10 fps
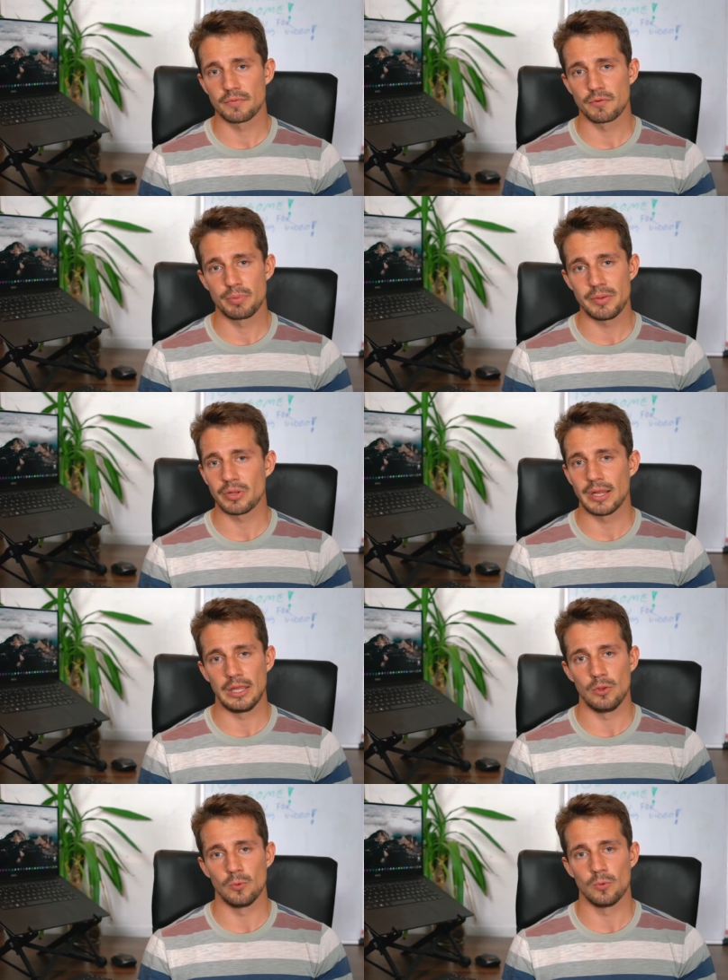for people like
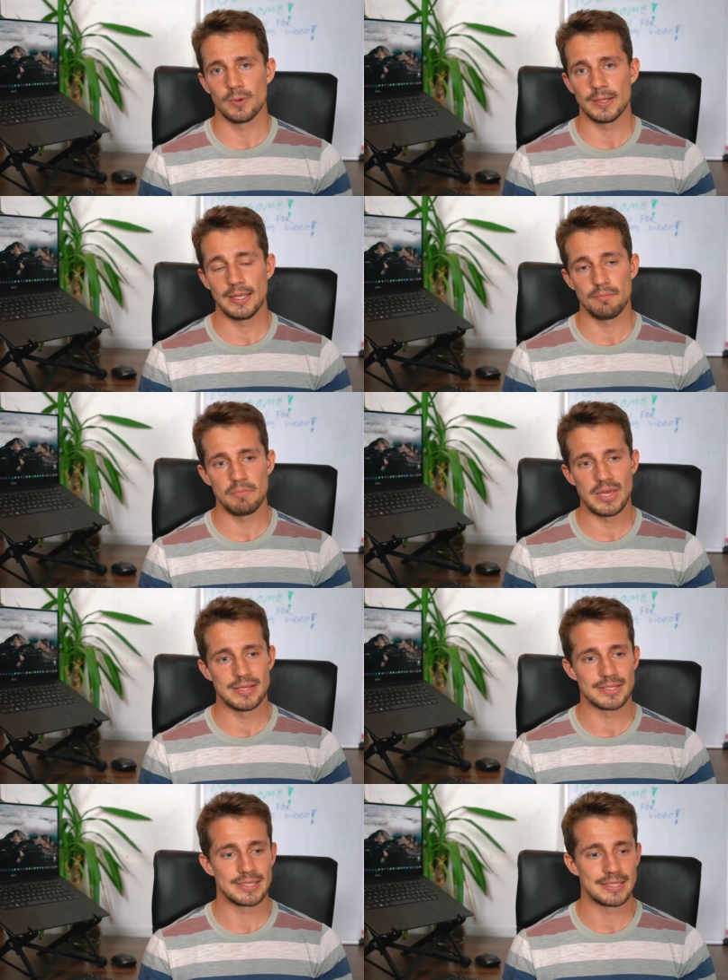you. It
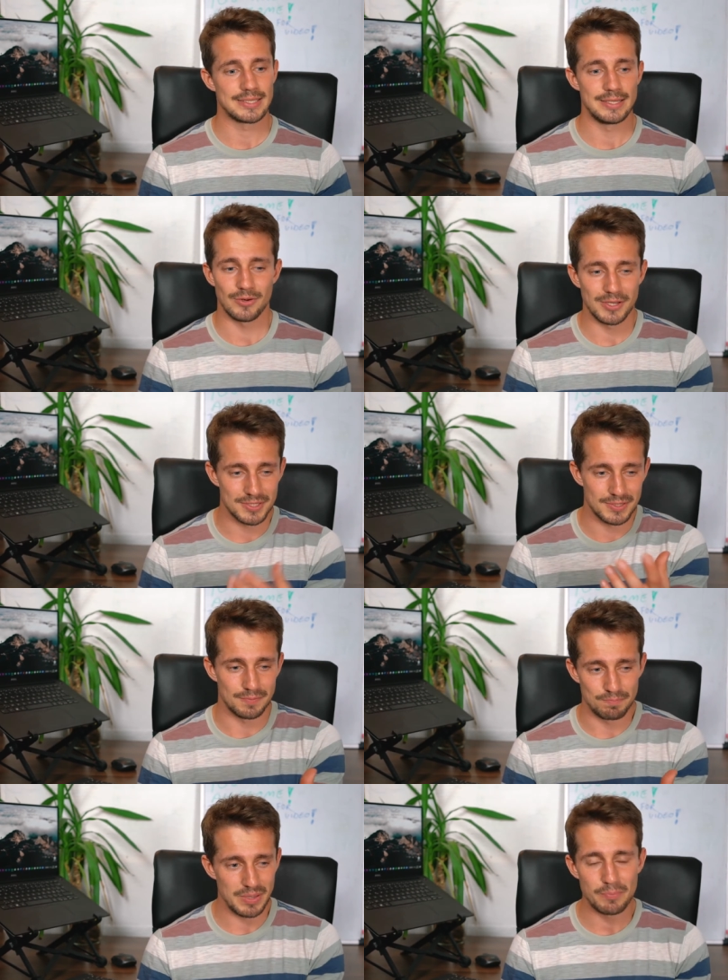means, you know, it's
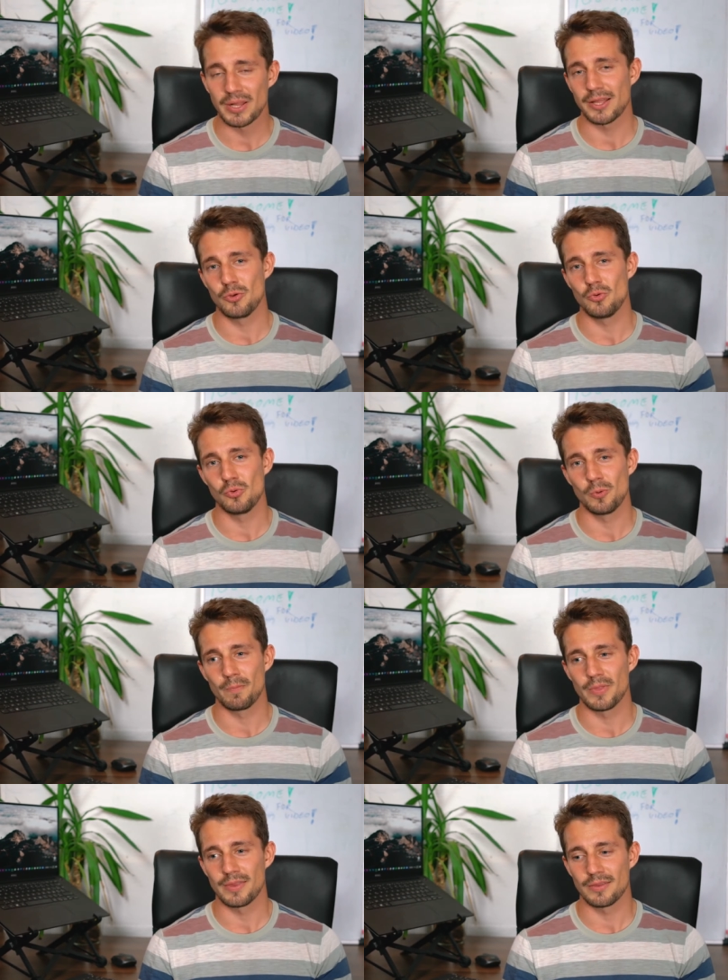people like you
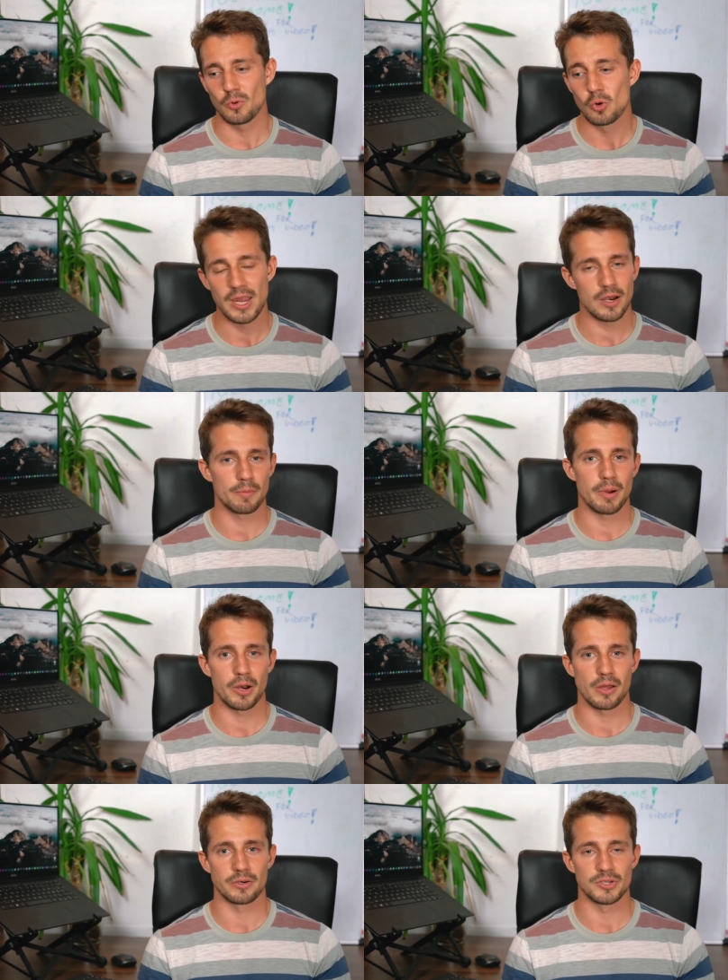who care about
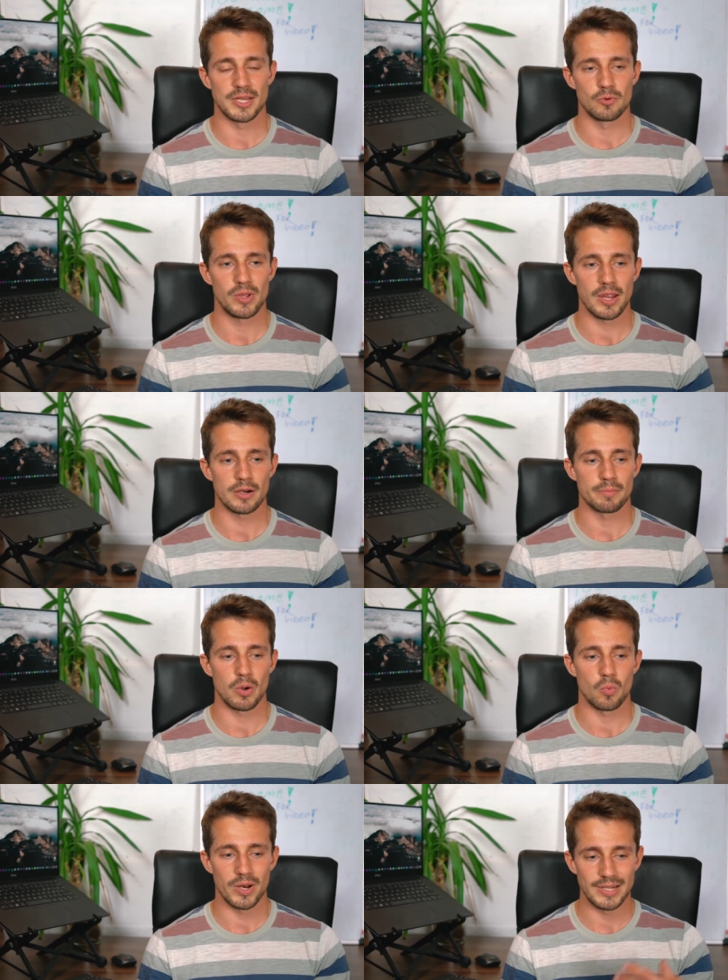others and who care
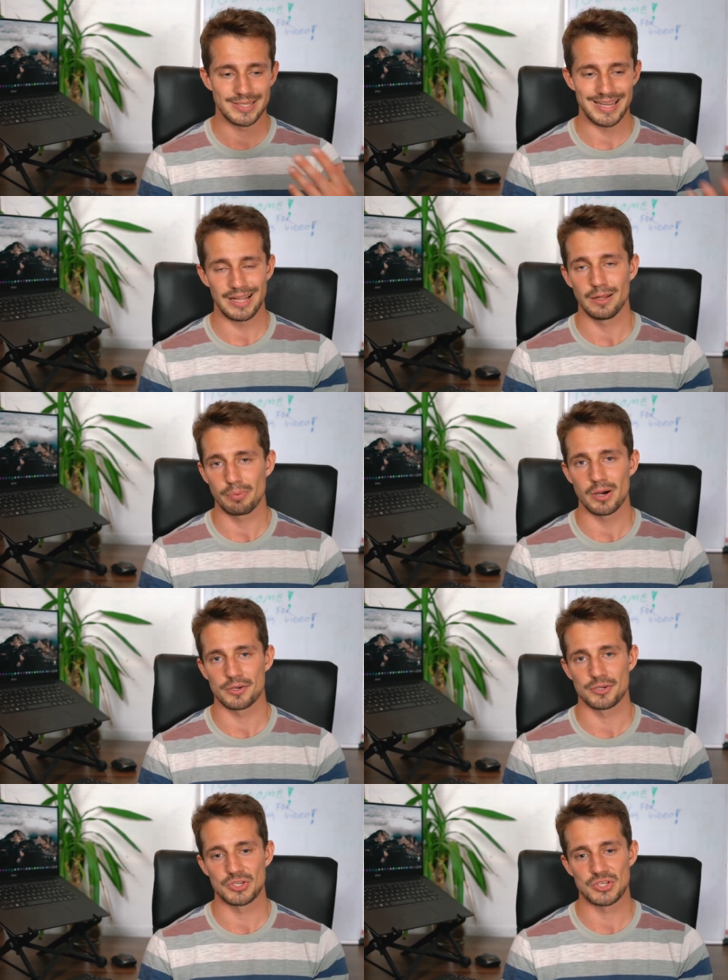about wanting to help
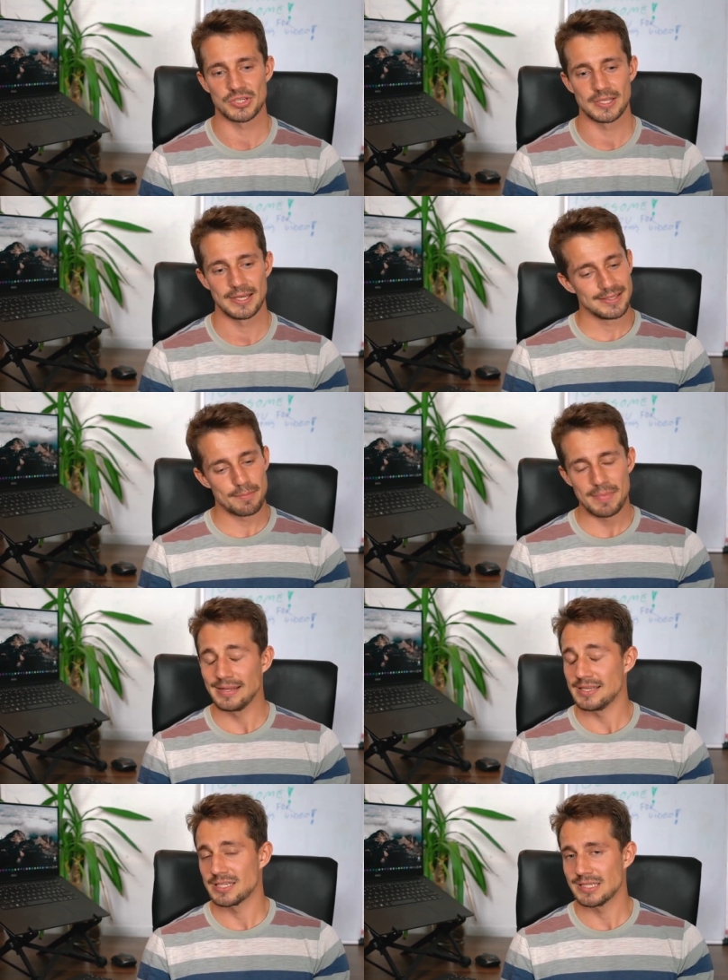others that make
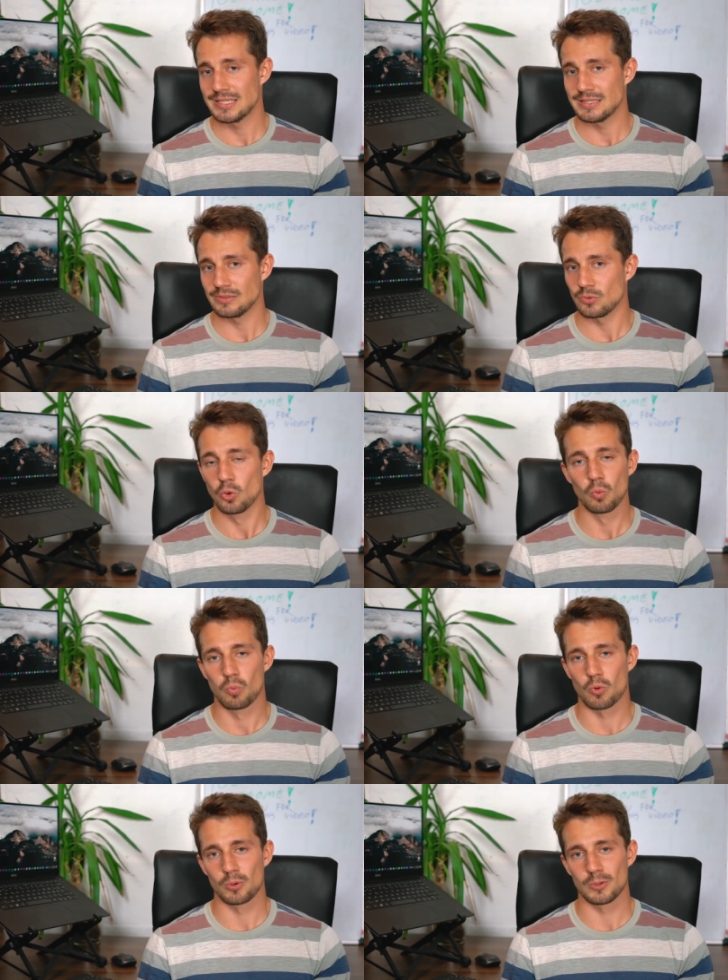this whole
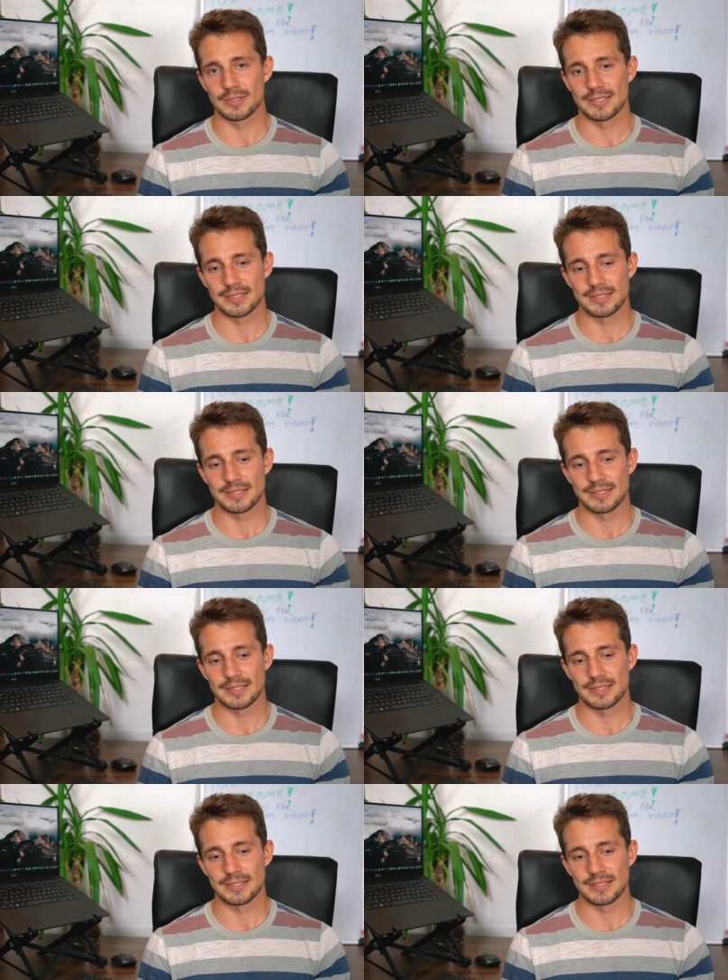world